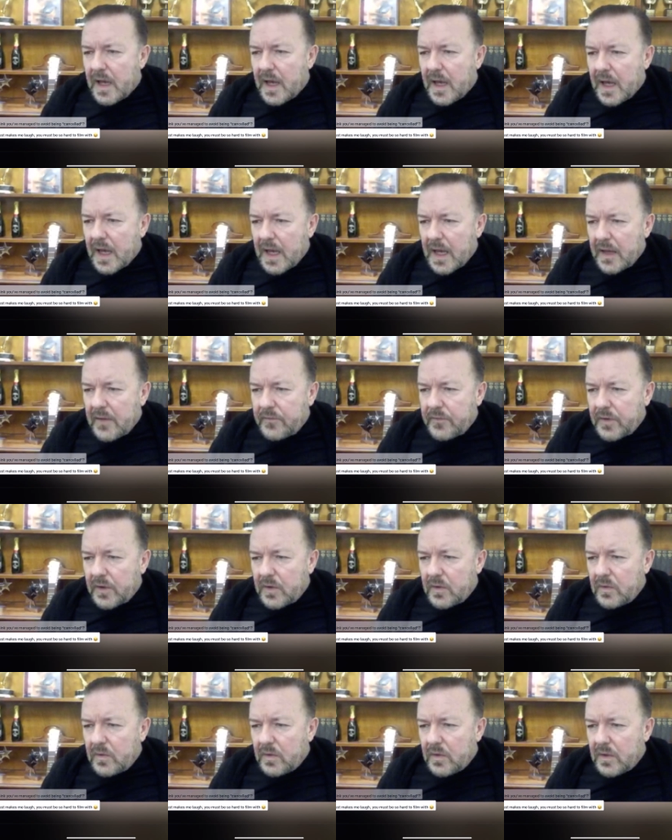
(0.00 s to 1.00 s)
if
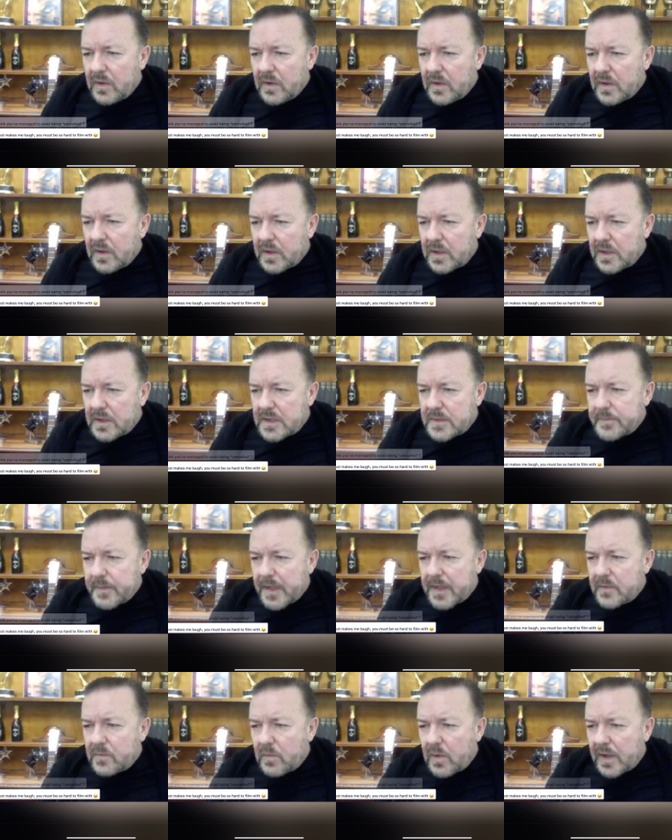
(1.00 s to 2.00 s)
you could
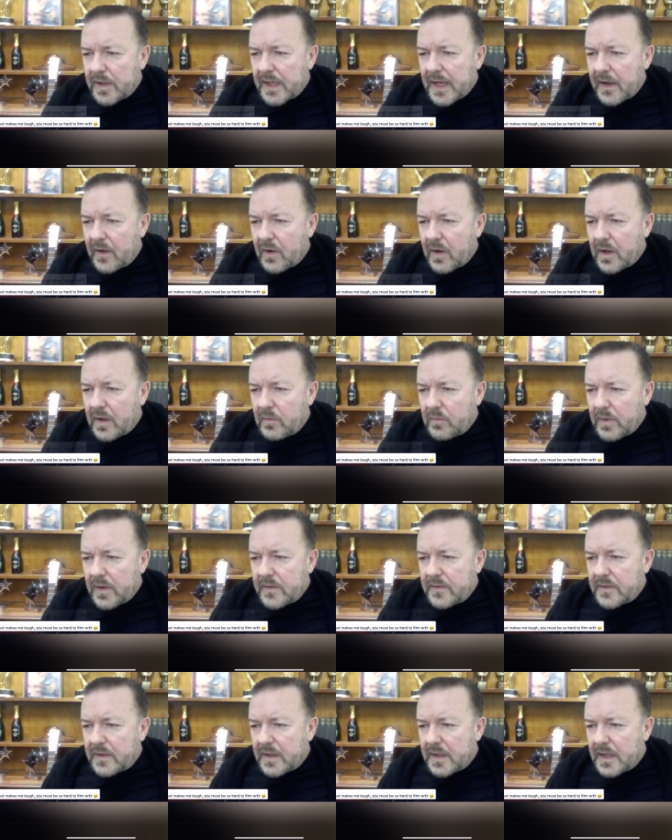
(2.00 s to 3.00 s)
spend 1 hour
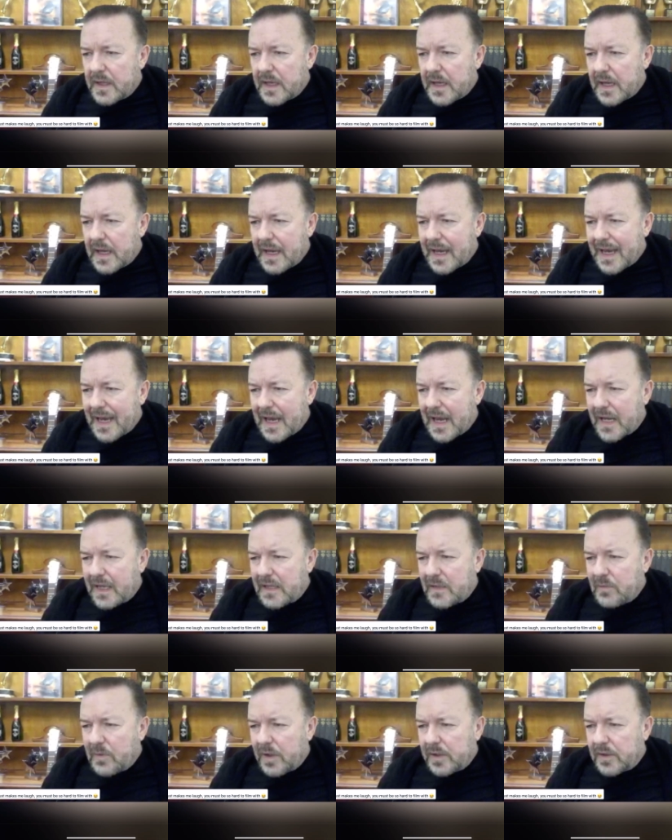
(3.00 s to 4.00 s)
with
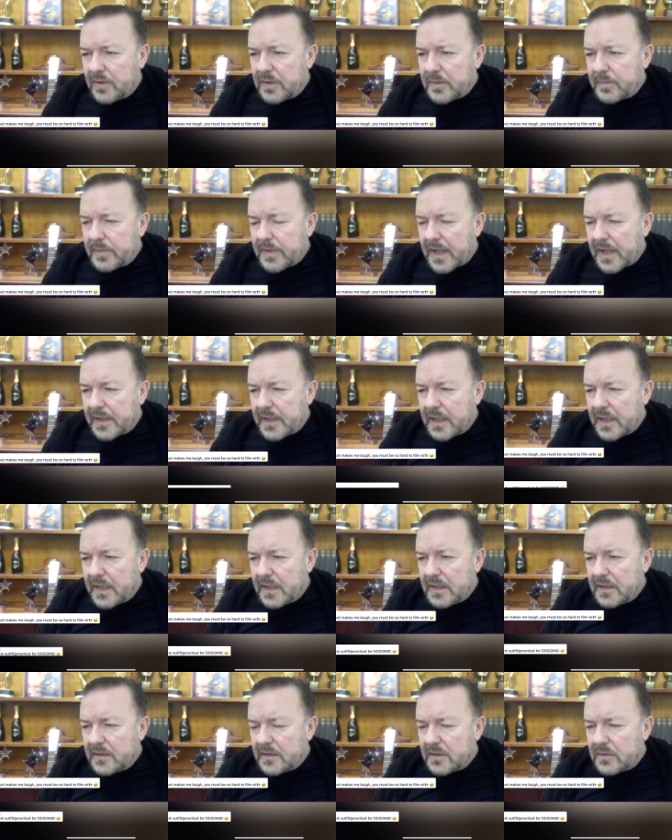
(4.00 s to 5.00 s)
anyone on the planet
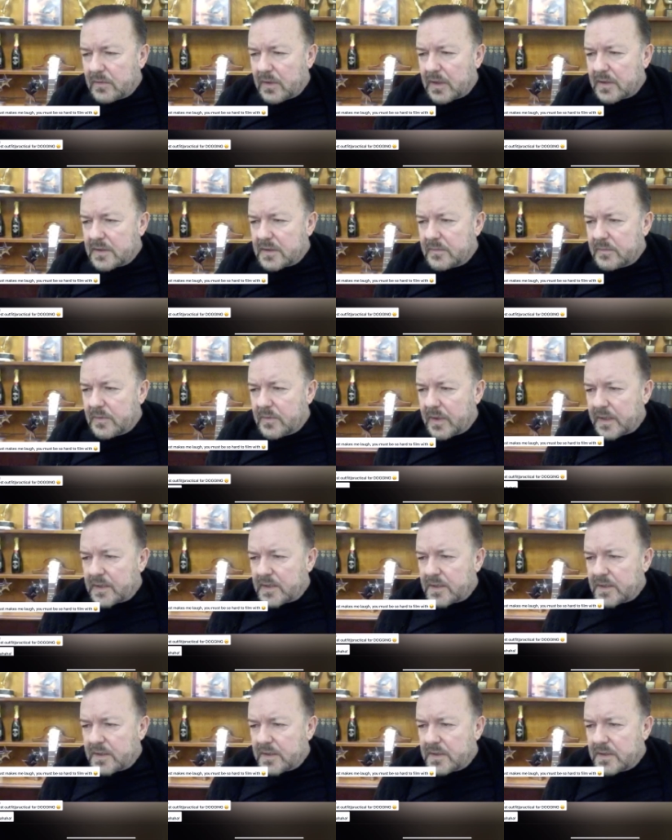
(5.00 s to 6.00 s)
to ask them
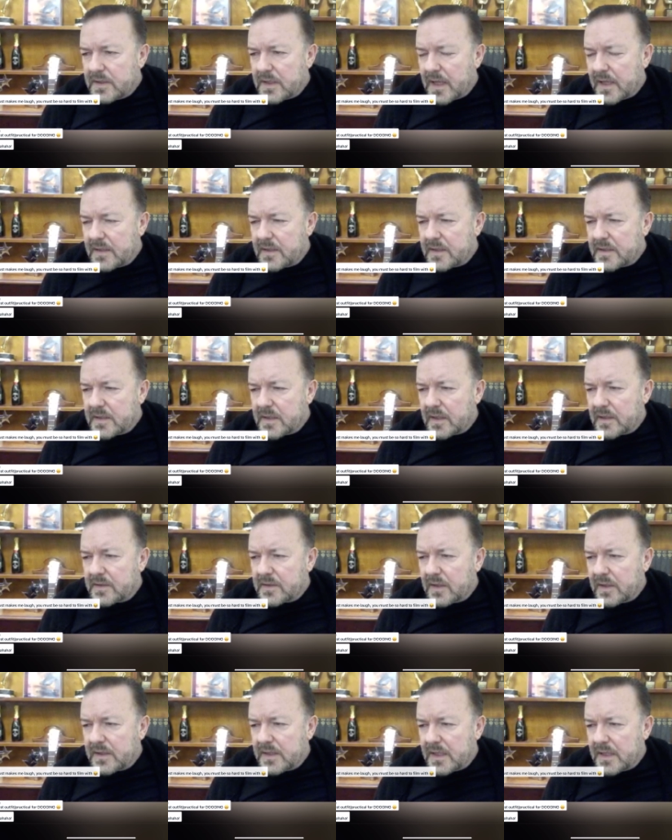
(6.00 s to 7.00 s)
questions and discuss
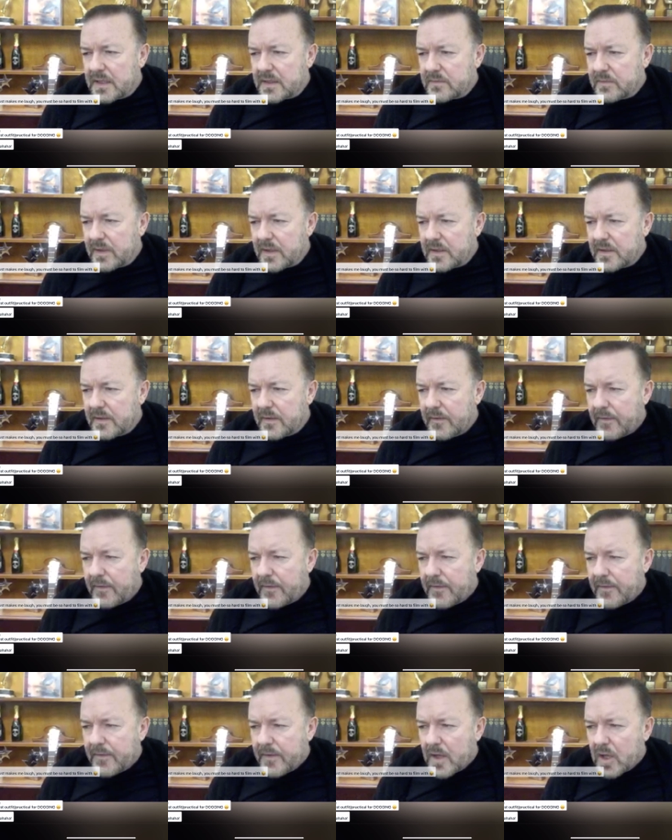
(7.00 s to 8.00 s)
ideas with,
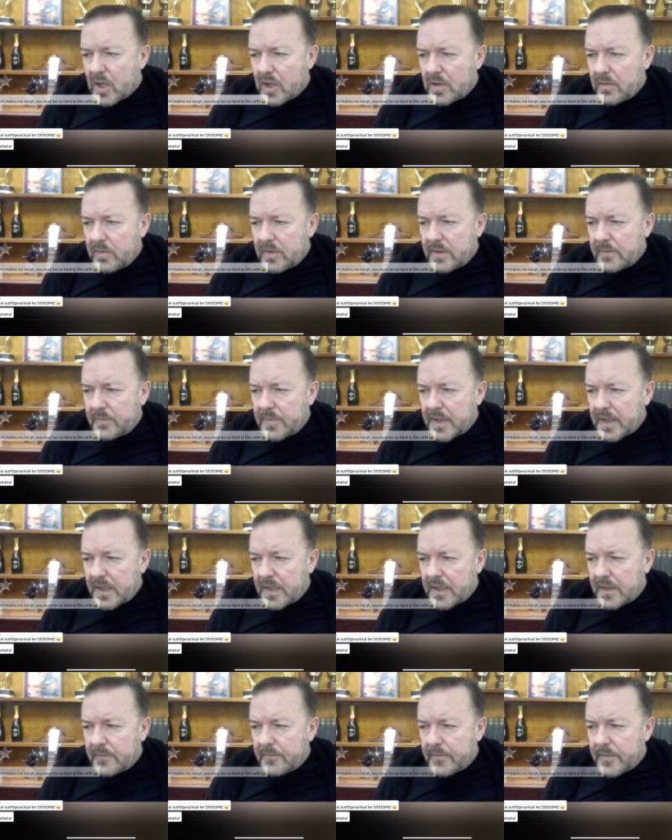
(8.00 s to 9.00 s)
who would it
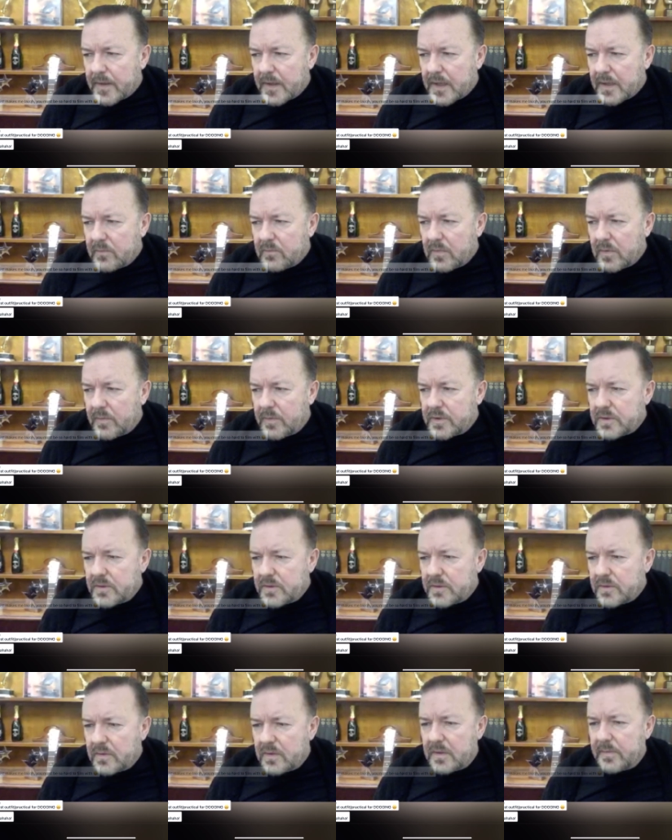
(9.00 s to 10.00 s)
be and what would you
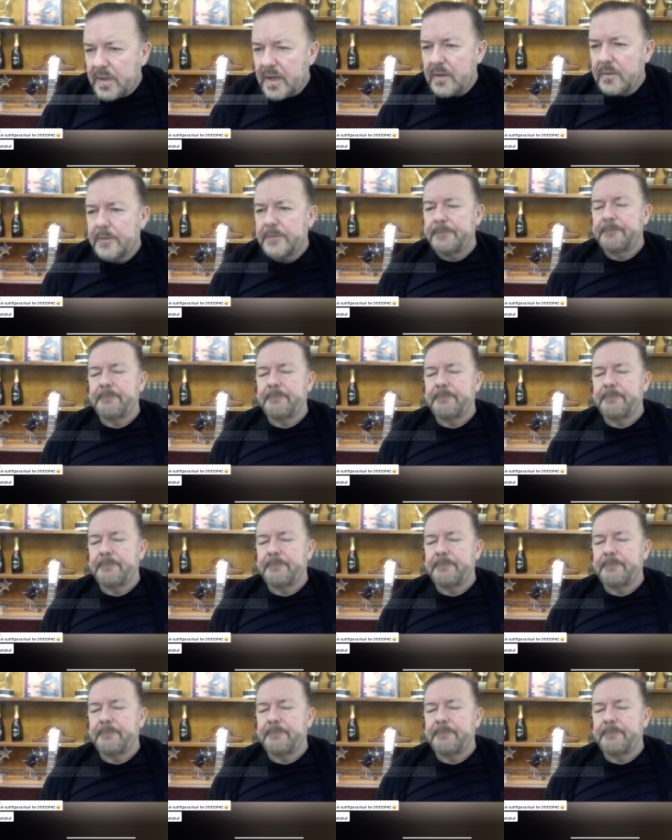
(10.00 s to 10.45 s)
talk about?